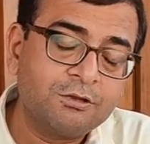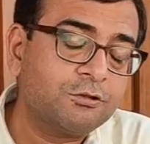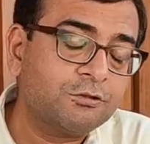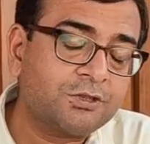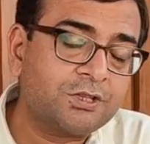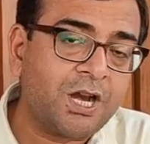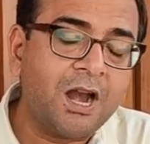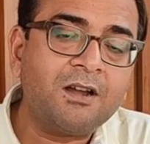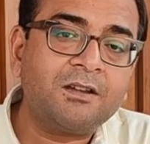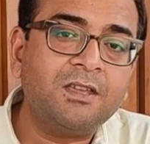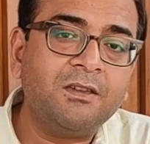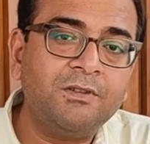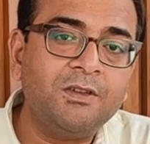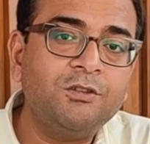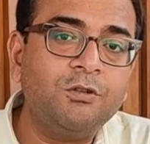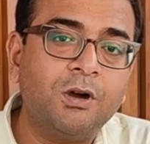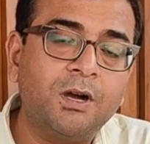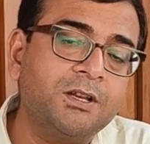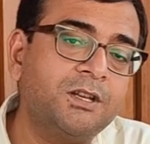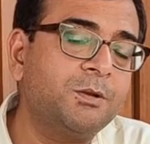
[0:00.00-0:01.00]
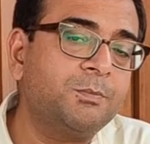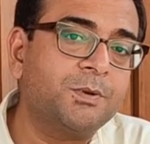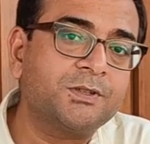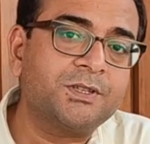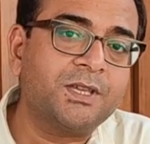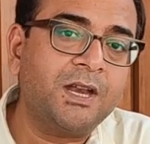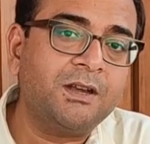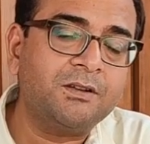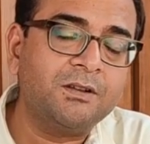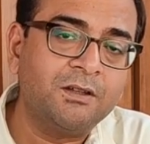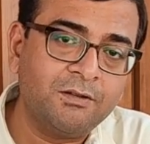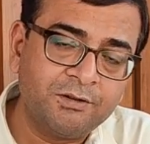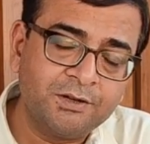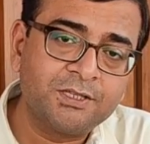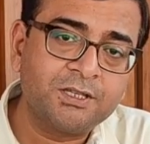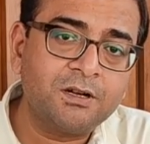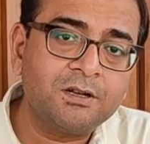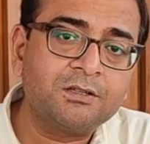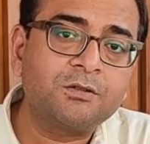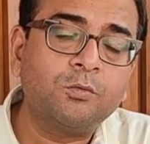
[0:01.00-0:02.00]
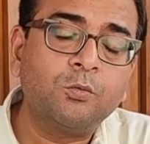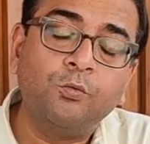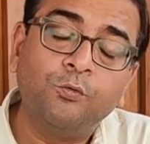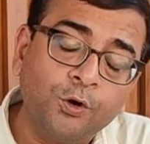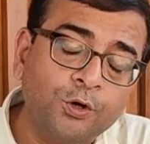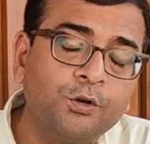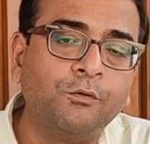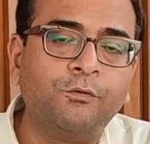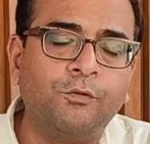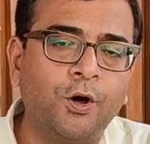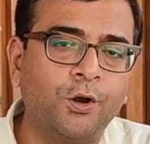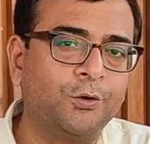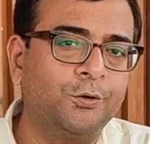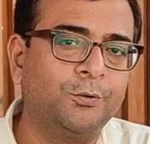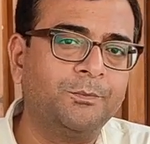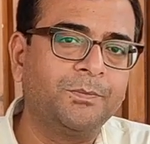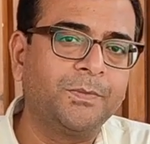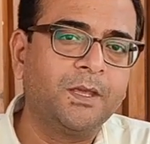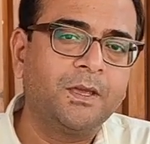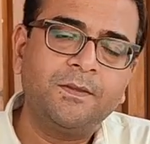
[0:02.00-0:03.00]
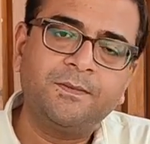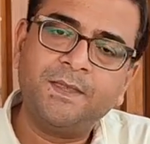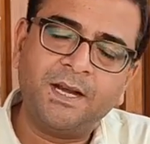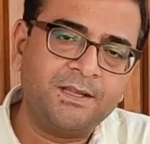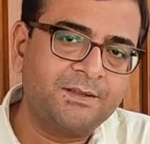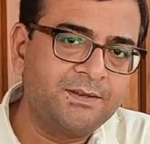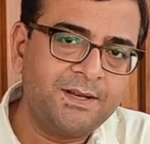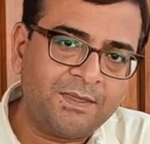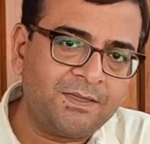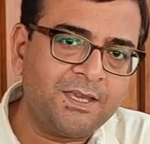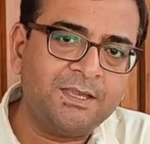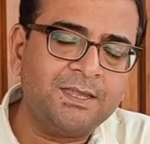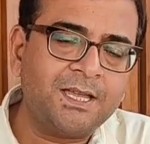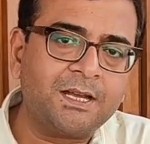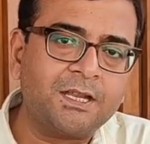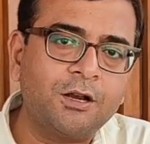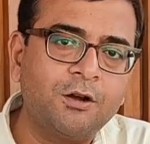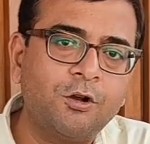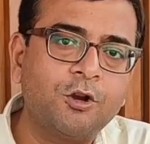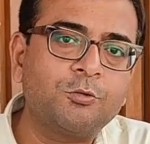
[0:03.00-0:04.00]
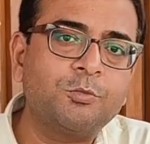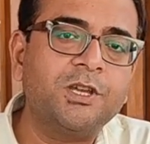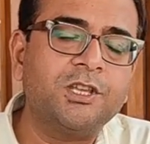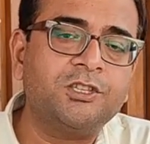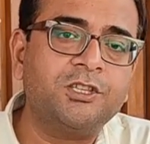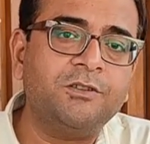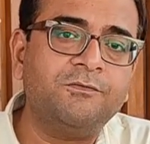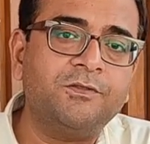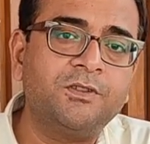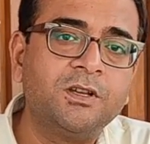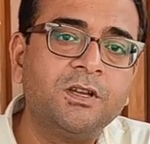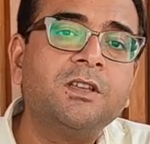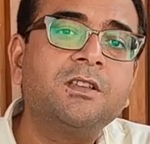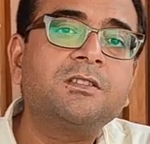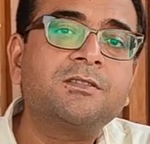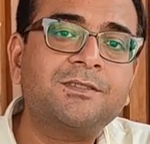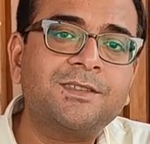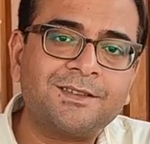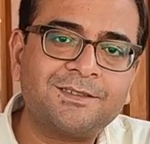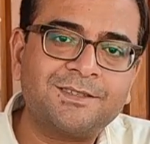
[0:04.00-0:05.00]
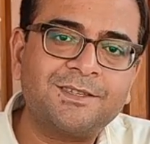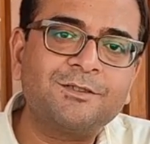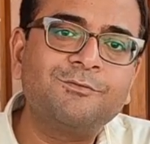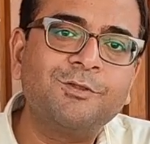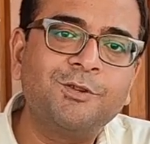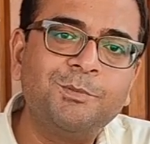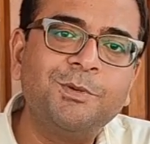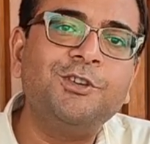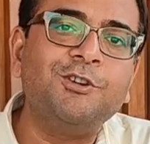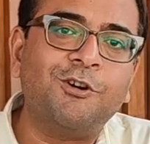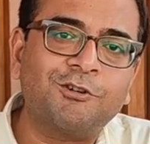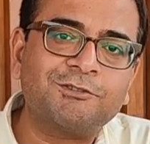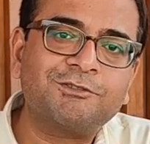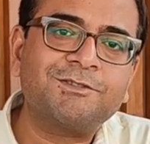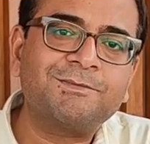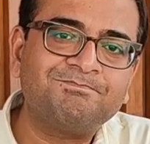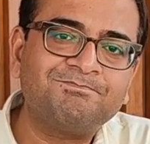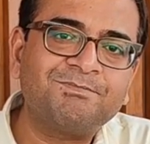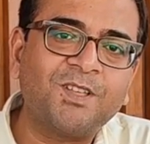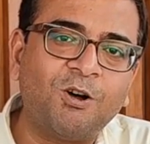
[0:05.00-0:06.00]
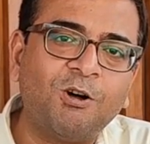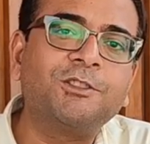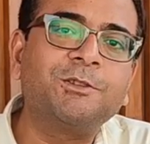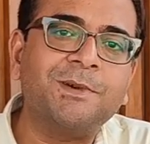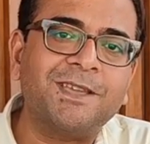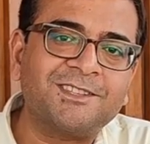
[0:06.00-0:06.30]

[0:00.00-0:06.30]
So start giving your 100%. Results would follow. There is nothing that cannot be achieved. Success would be yours. All the